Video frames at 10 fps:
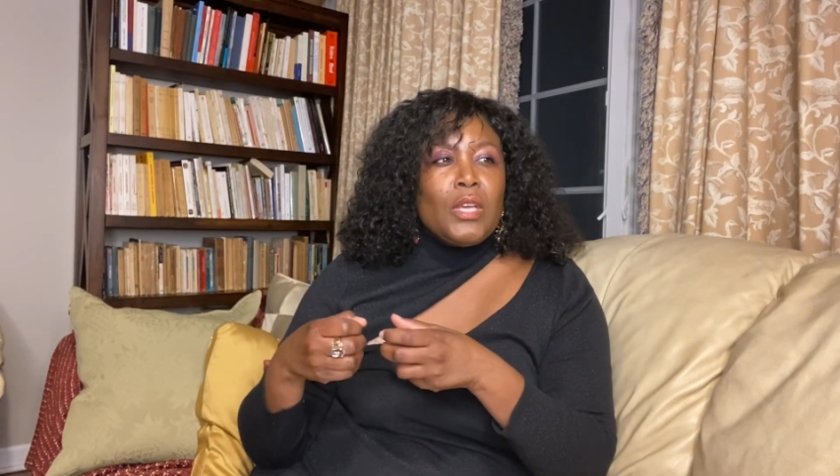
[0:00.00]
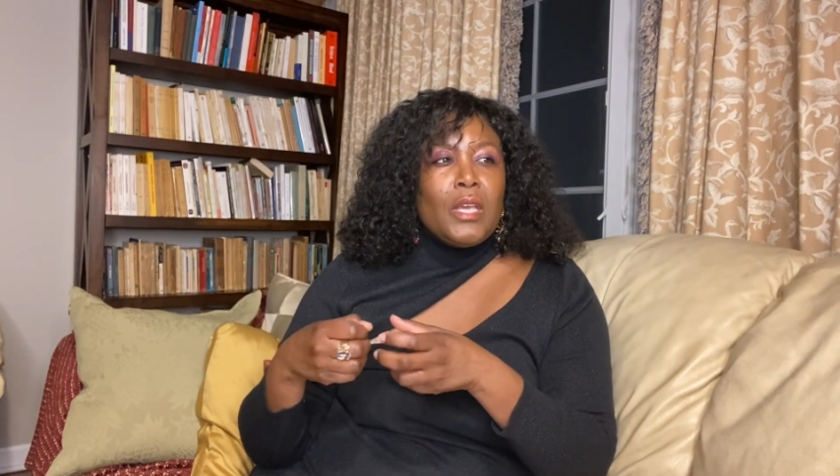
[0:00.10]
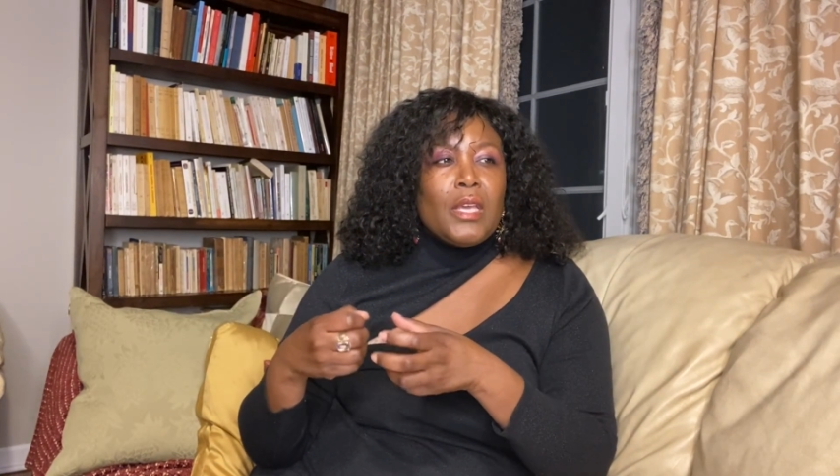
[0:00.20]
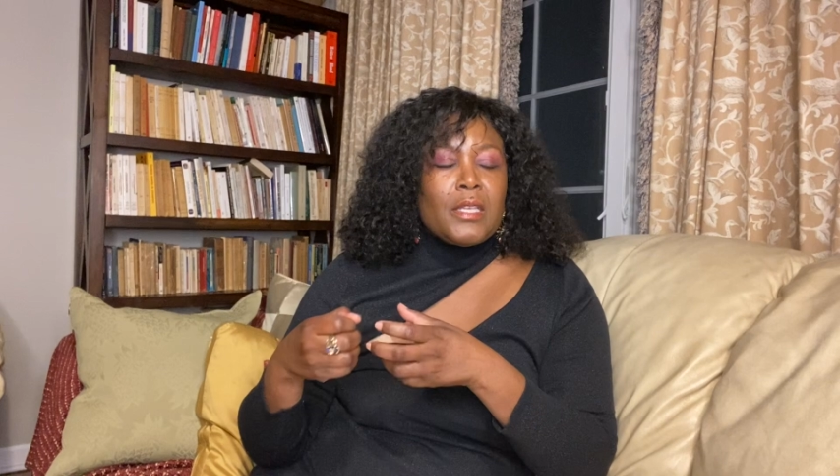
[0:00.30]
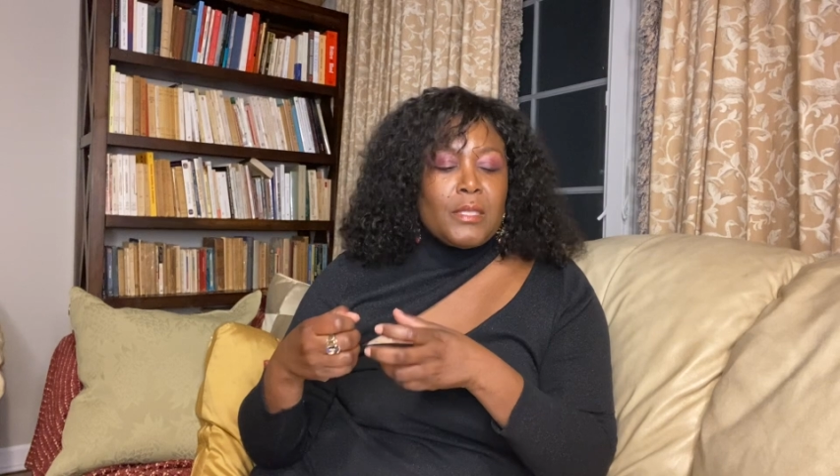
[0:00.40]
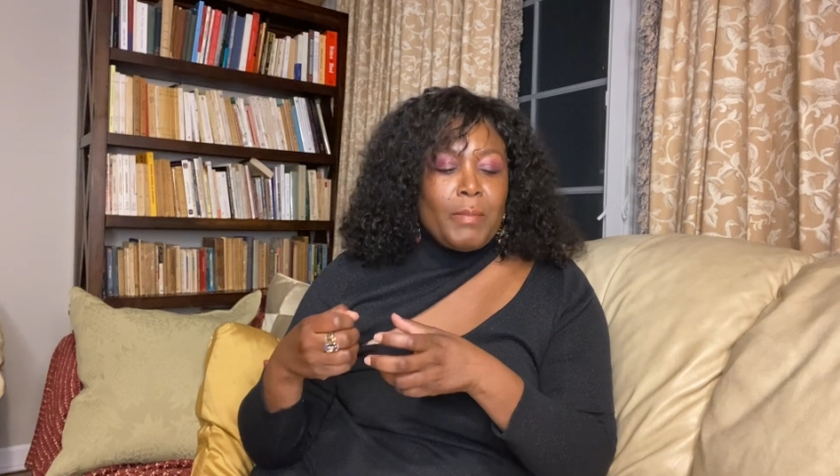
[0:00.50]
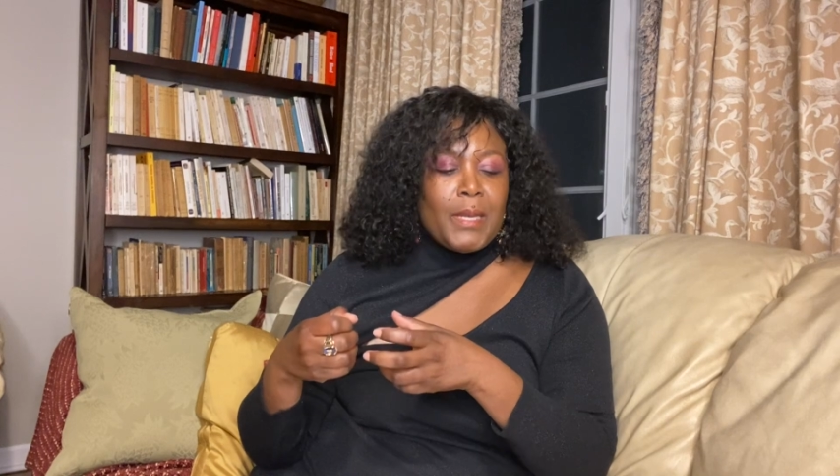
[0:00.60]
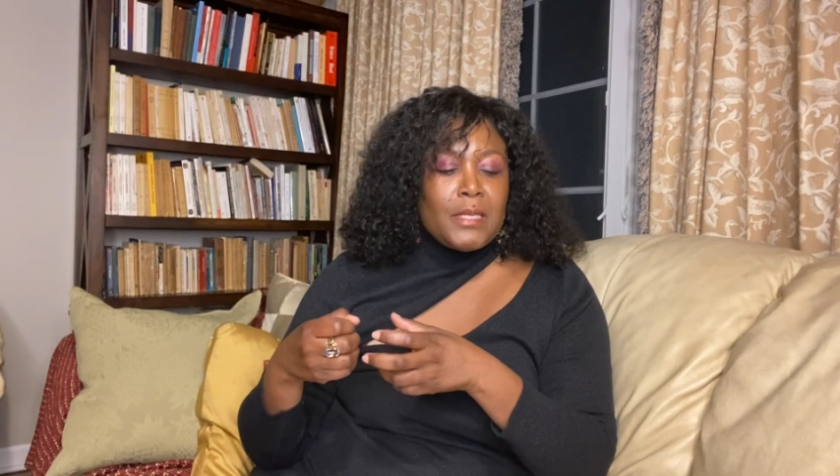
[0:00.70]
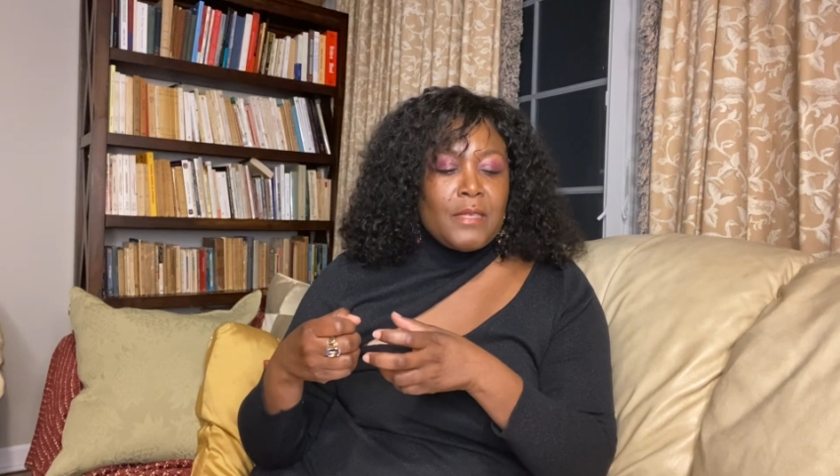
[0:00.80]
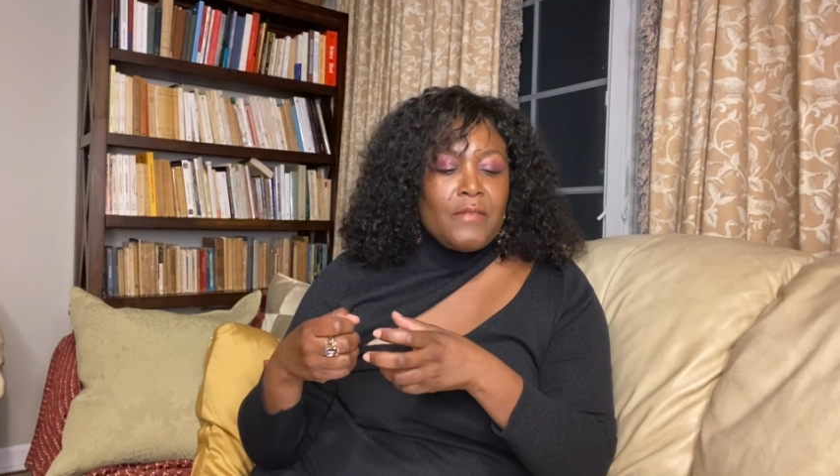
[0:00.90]

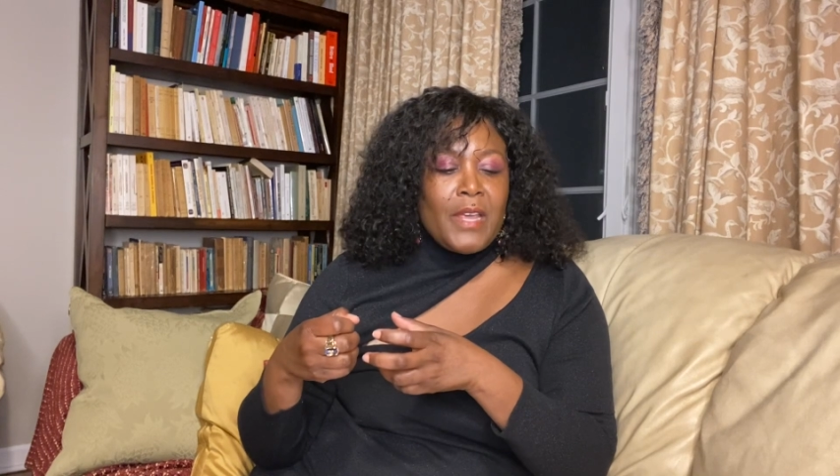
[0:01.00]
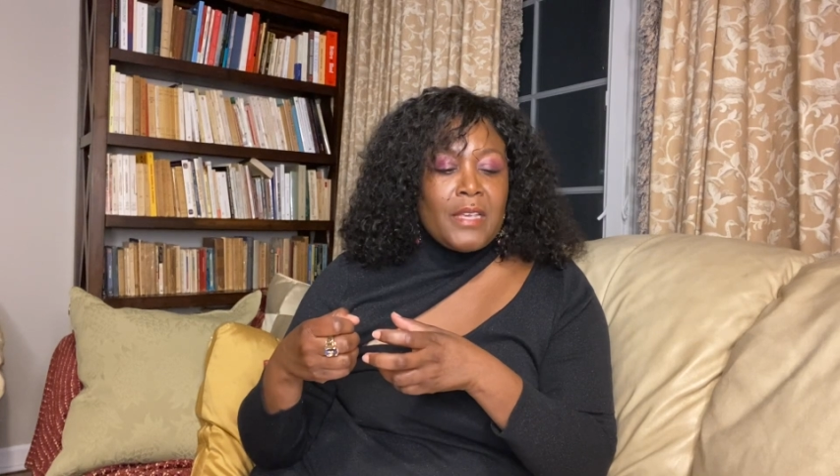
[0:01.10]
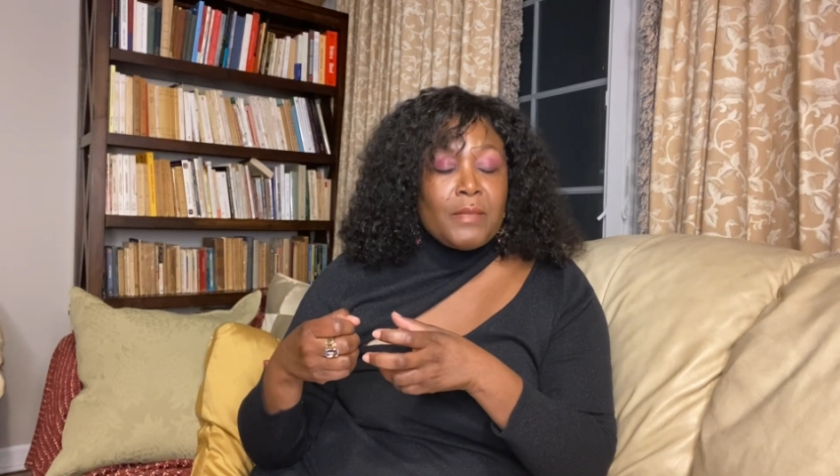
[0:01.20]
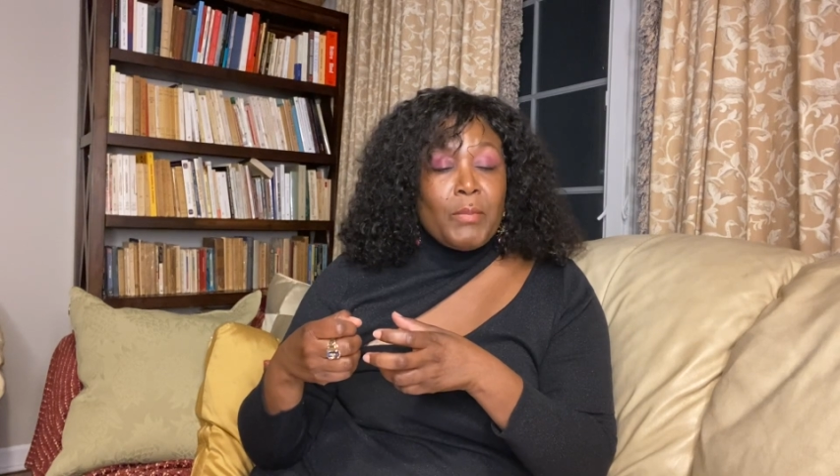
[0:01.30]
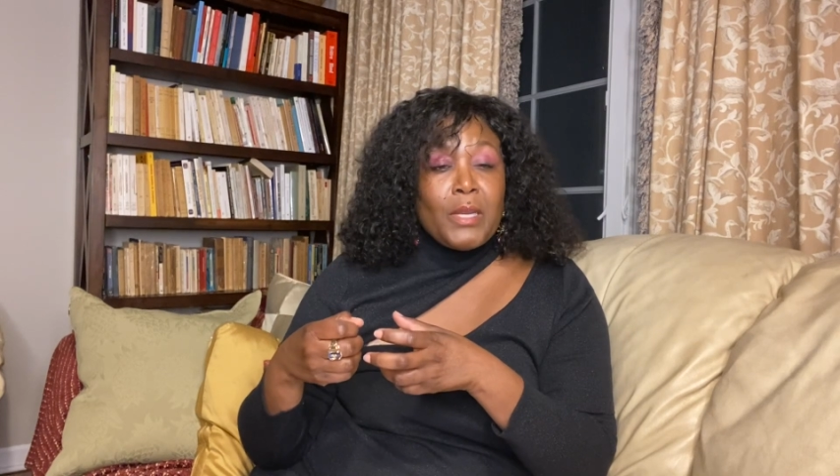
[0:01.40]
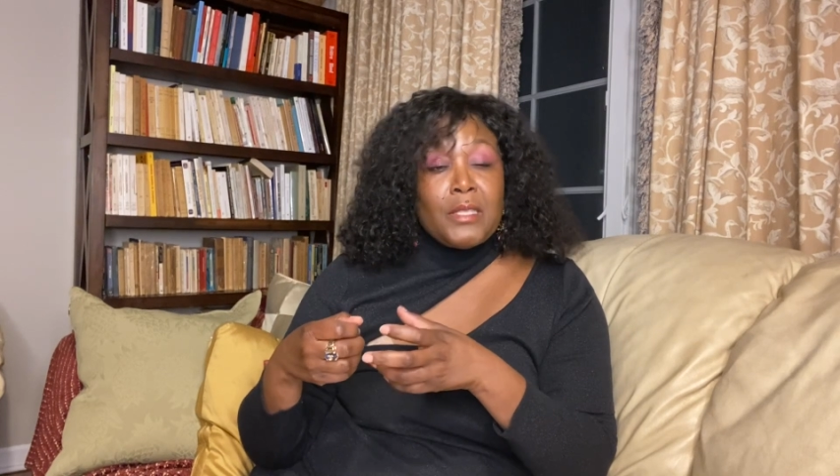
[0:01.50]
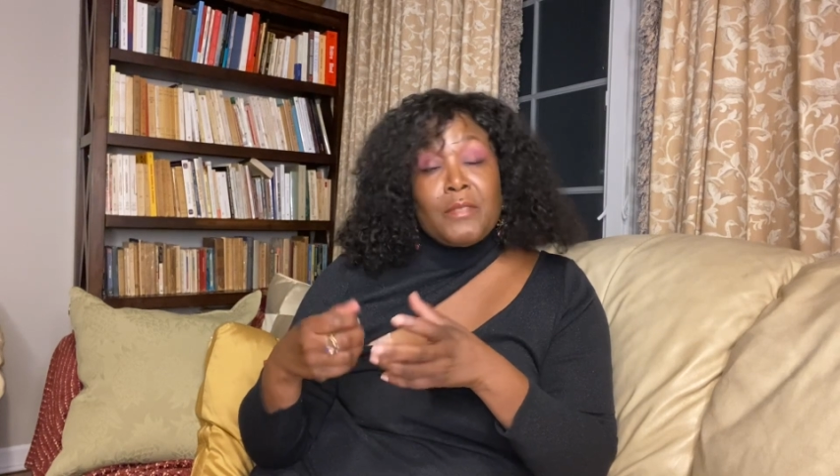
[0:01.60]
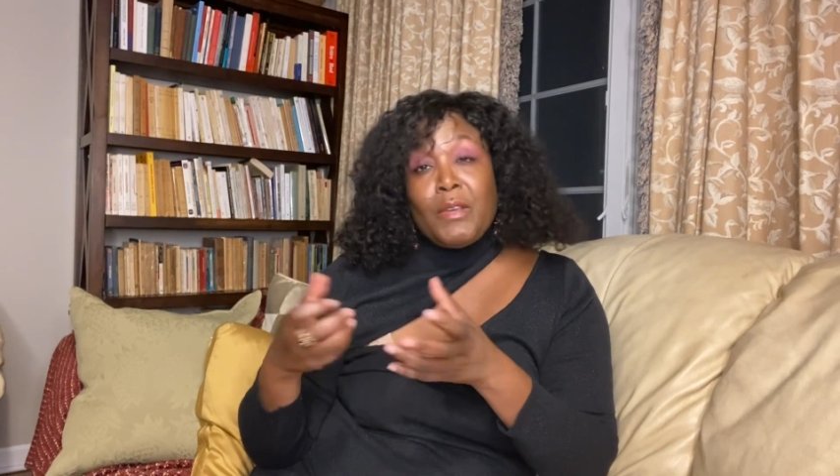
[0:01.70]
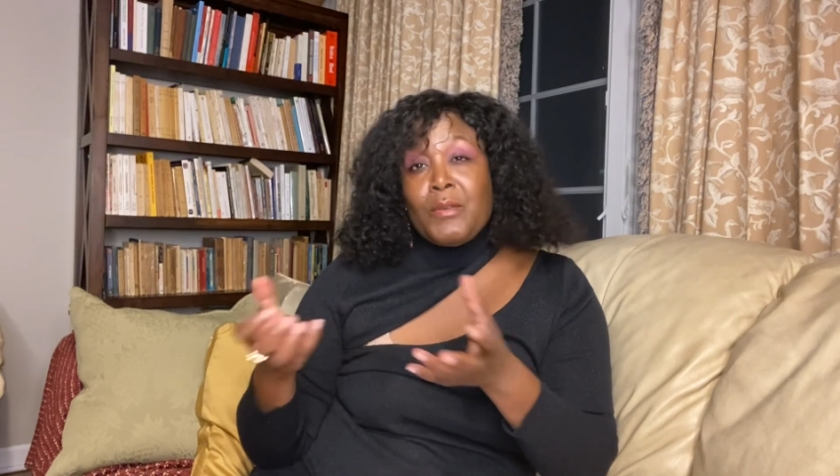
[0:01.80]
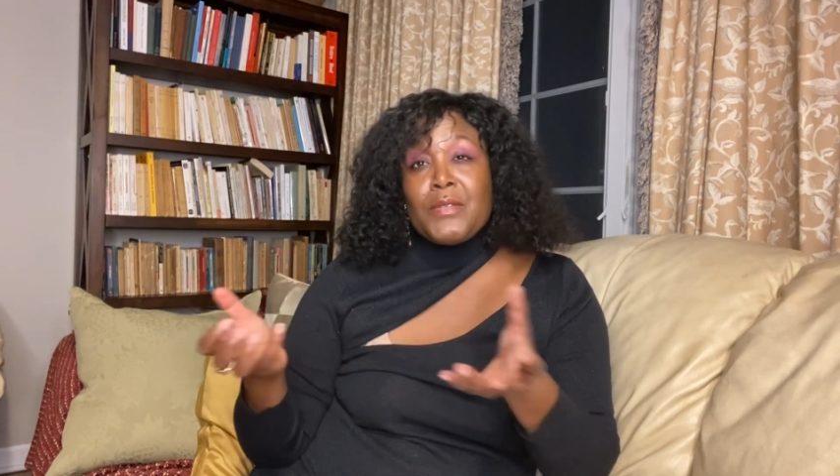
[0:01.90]
expensiveness, but it's
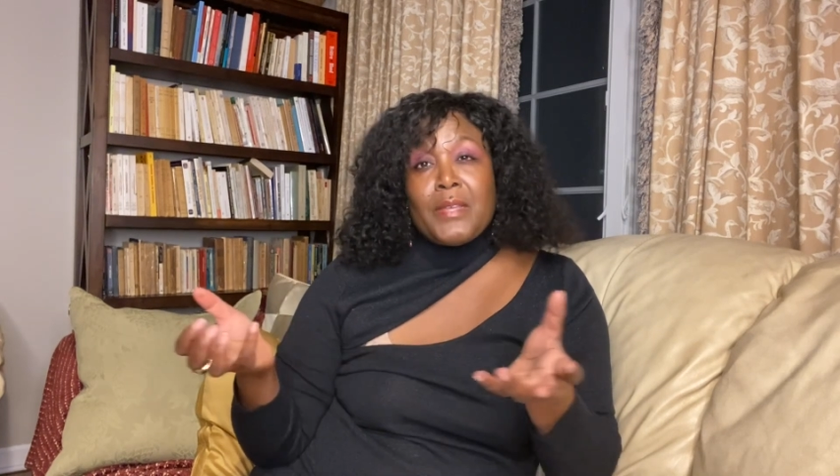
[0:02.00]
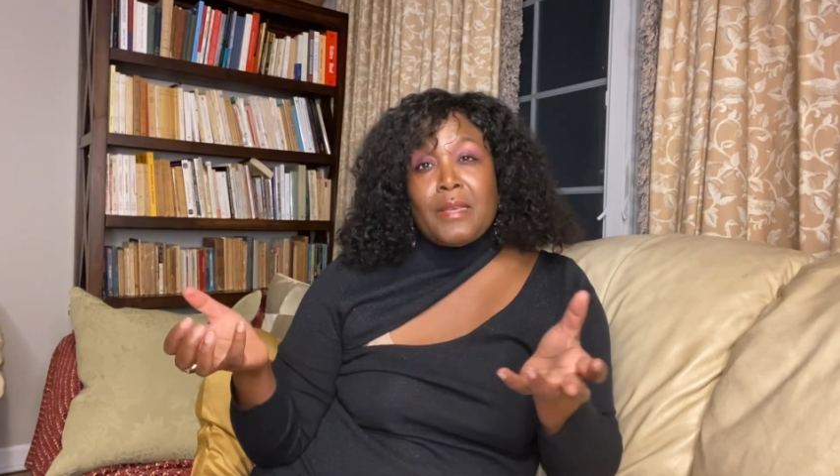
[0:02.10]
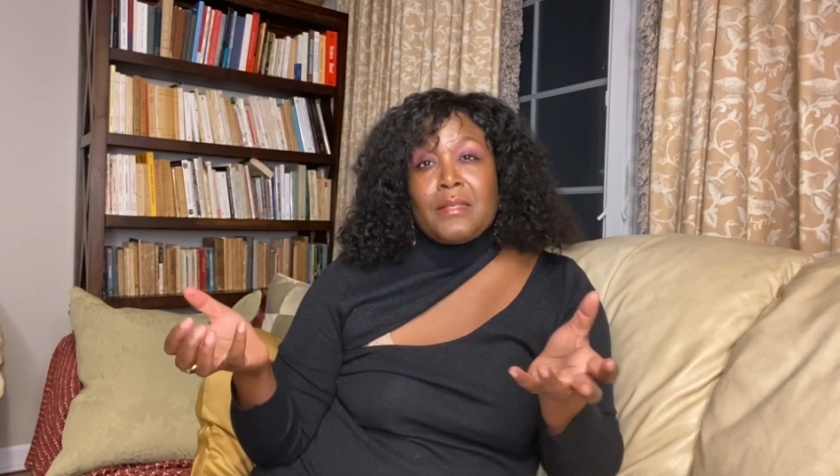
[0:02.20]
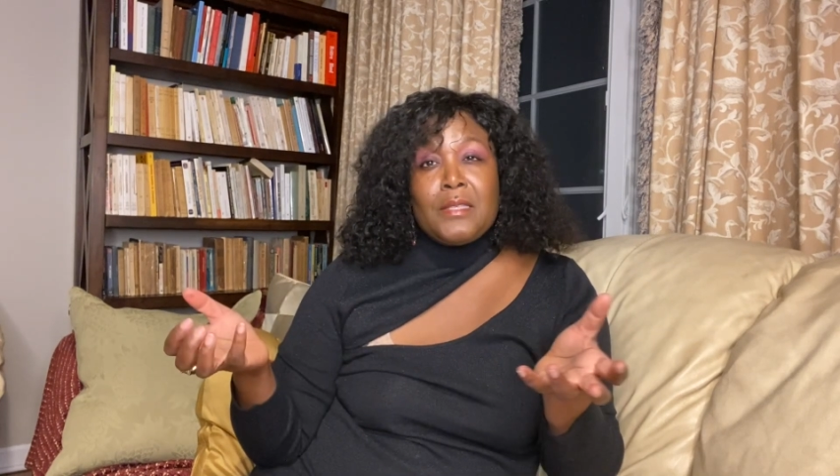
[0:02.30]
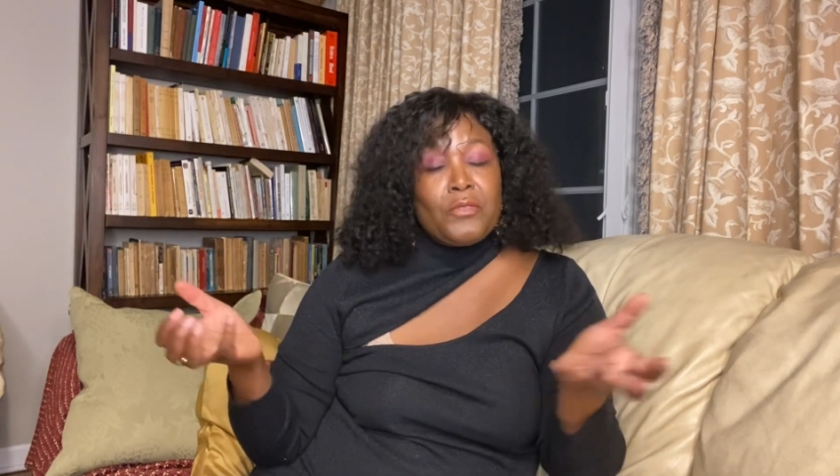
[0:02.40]
very sexy.